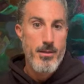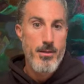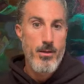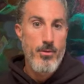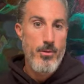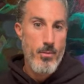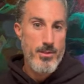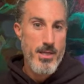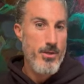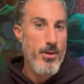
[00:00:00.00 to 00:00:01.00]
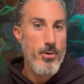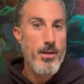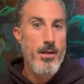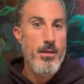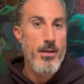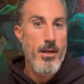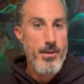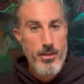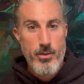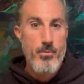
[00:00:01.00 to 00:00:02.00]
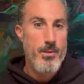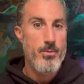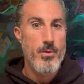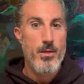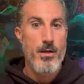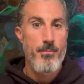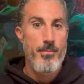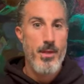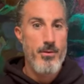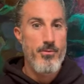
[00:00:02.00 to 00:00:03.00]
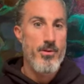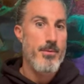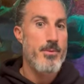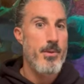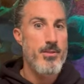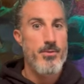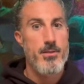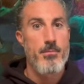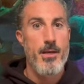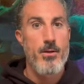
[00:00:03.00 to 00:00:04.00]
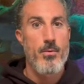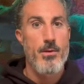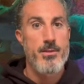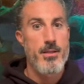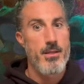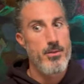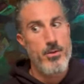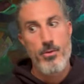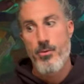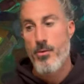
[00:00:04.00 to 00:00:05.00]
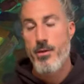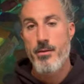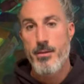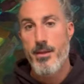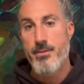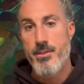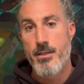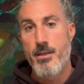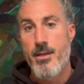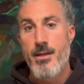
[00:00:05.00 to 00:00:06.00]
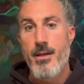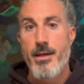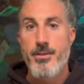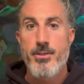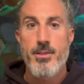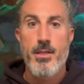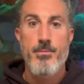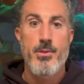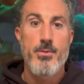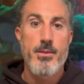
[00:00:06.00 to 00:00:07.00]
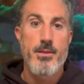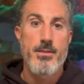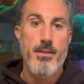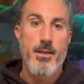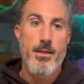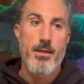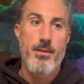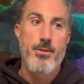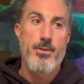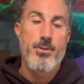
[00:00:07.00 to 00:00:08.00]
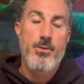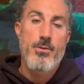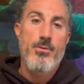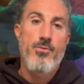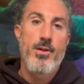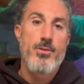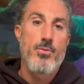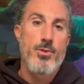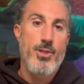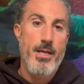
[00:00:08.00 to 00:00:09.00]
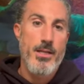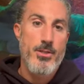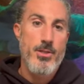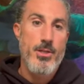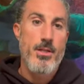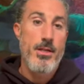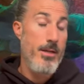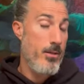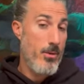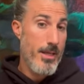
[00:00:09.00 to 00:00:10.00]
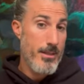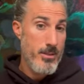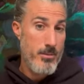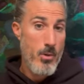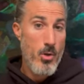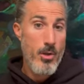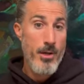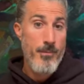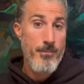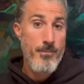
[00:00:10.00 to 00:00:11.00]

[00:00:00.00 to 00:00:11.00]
you know, the ones that are no good, and then good ones will come, and you free up space for some better ones, and then you'll go through another lesson, and you just keep doing this, and like your circle of friends will change, it'll get smaller,